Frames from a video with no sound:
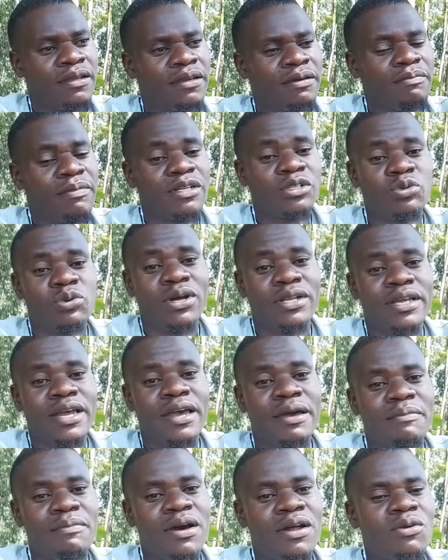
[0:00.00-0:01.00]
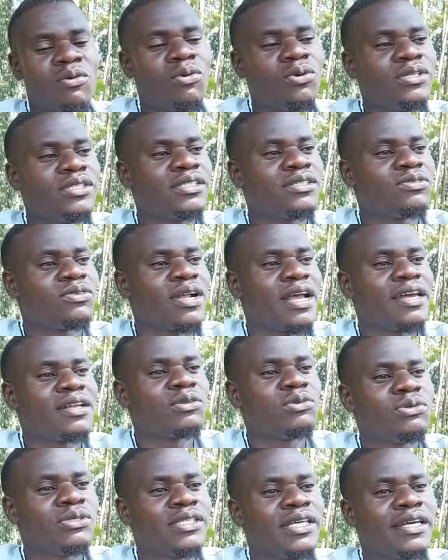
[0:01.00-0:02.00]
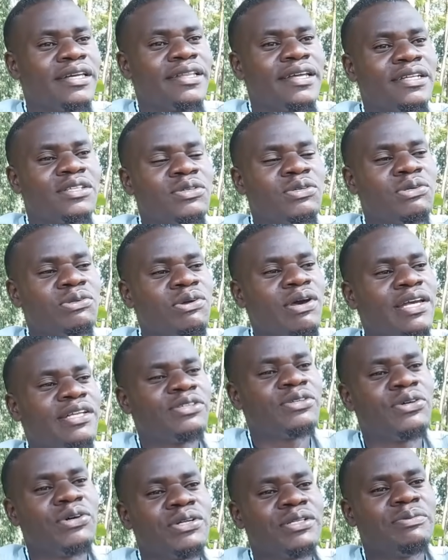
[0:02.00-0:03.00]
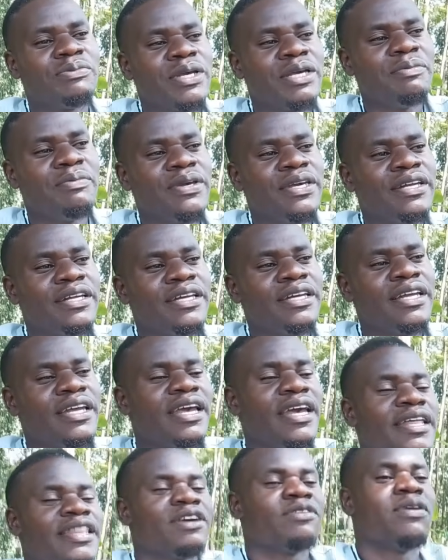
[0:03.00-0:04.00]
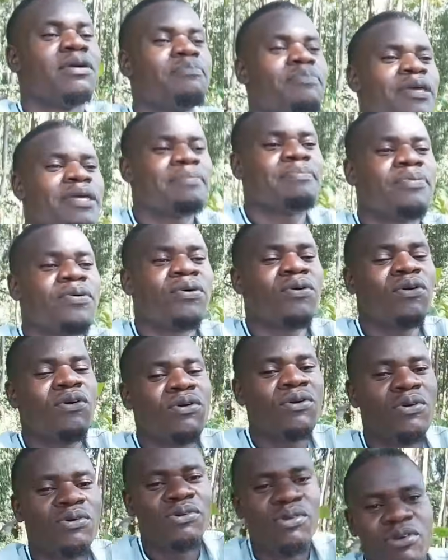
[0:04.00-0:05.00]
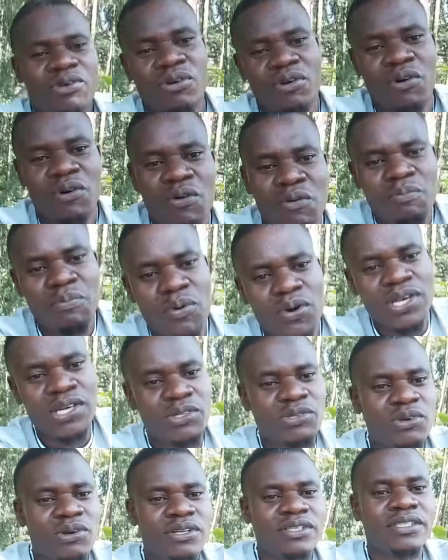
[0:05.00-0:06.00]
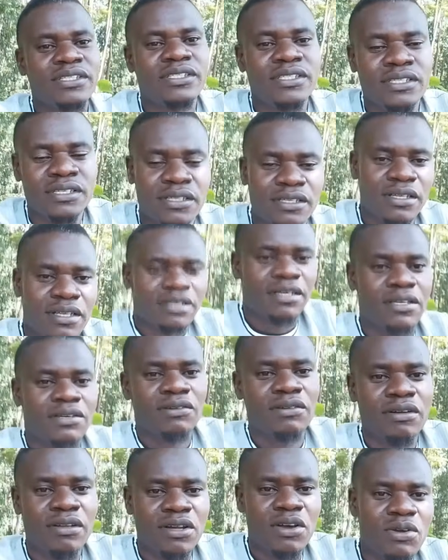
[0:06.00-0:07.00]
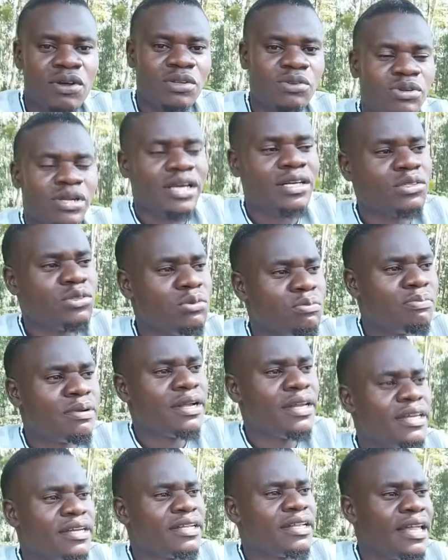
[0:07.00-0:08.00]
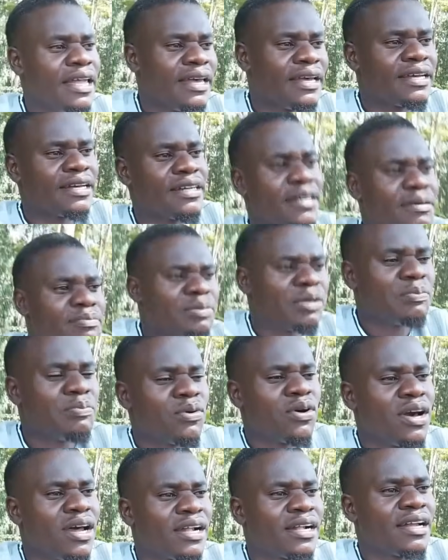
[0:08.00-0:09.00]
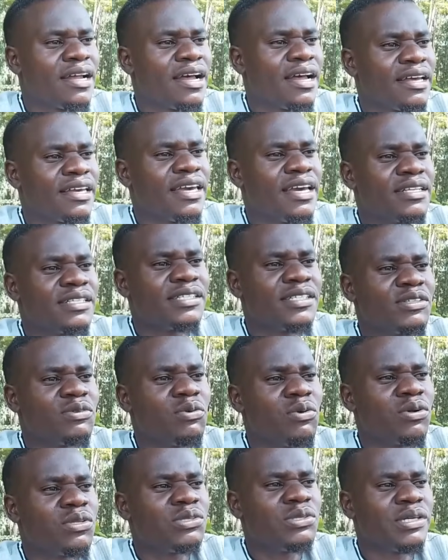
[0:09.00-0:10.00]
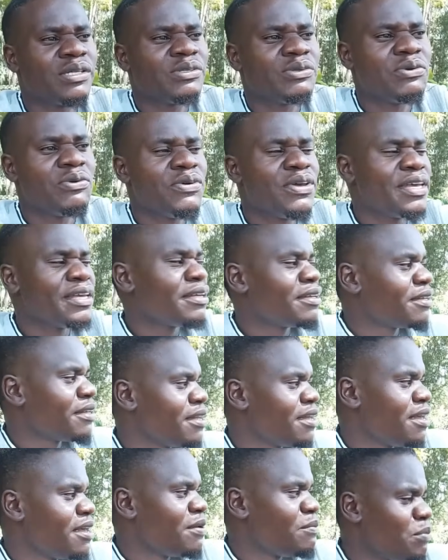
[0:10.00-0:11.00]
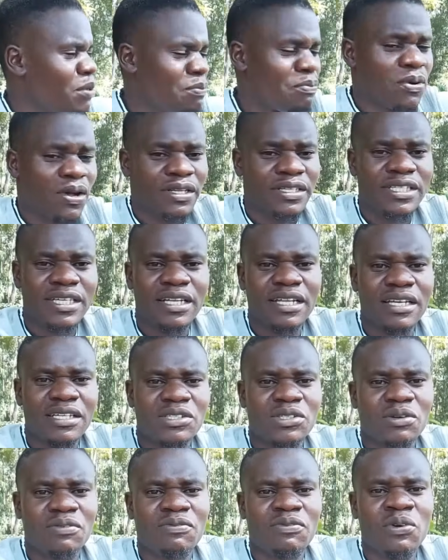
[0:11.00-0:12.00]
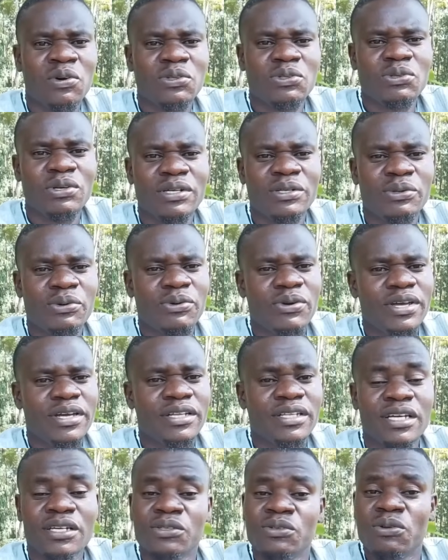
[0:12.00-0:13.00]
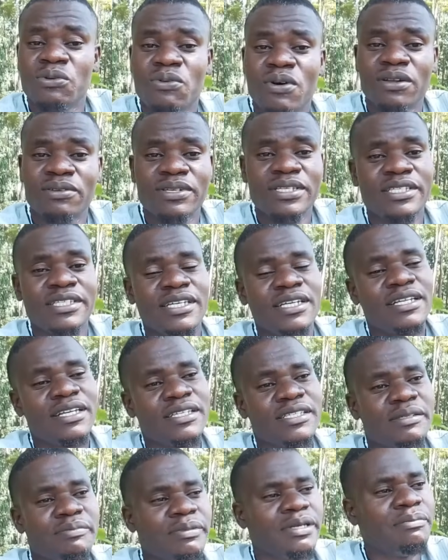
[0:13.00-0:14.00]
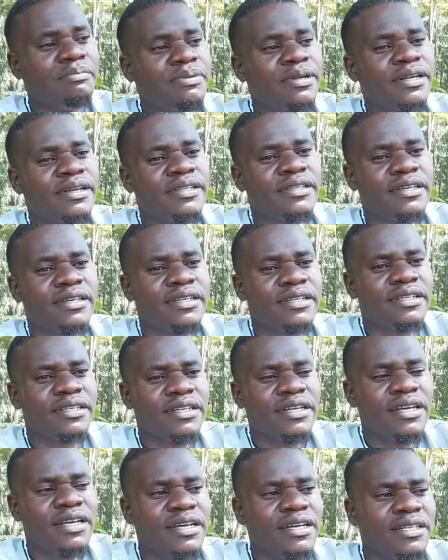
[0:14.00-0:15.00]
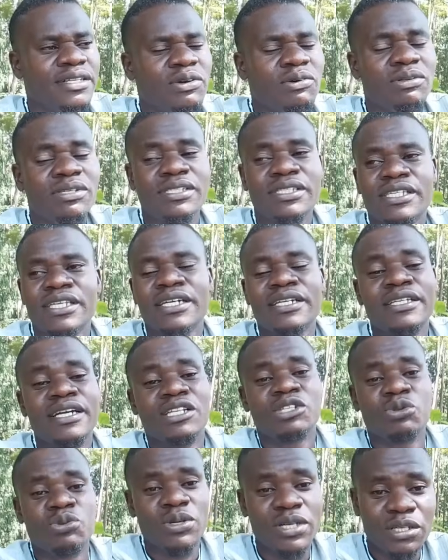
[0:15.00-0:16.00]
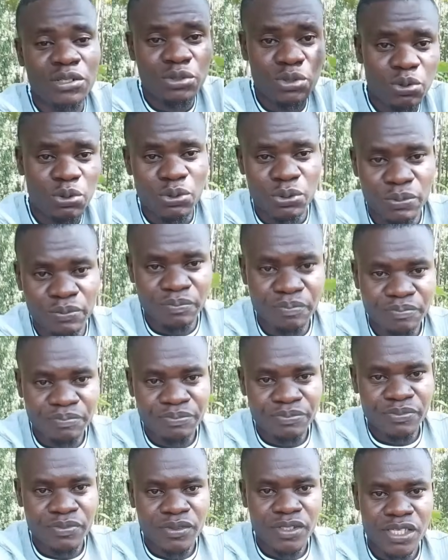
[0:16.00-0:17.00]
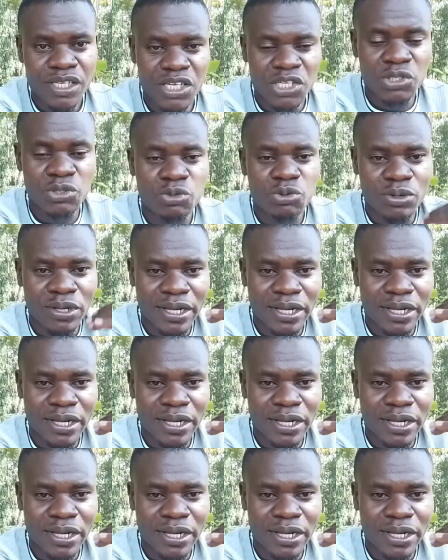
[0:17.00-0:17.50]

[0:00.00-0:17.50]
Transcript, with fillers: but when Yayamaru was trying to say that you know i thought maybe there were people who poisoned you know now you're trying to bring like people are against what you're doing people are jealous of what you're doing there's no one is jealous my brother the only thing that we do is to